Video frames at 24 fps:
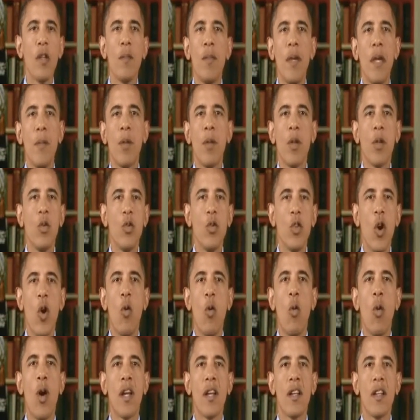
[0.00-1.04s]
The only people
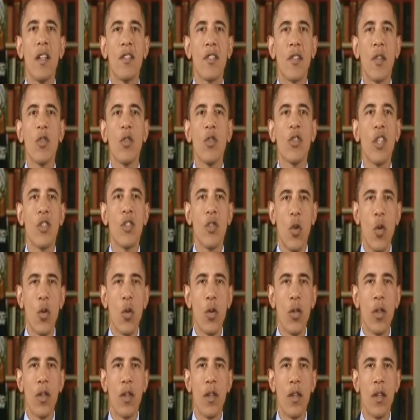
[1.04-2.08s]
who don't want to disclose
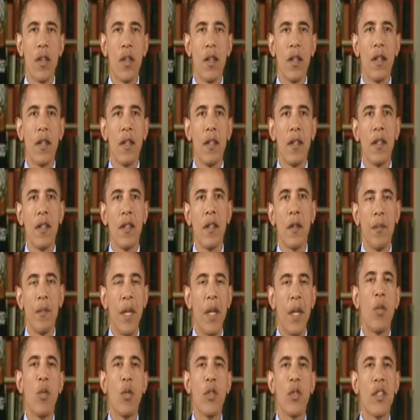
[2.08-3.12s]
the truth
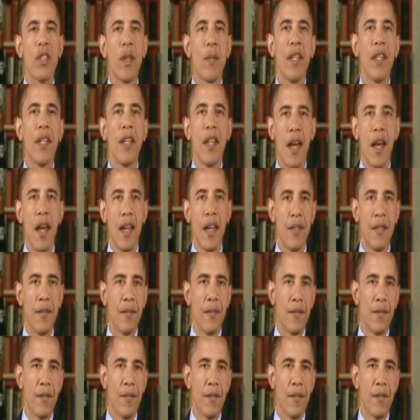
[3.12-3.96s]
are people with something to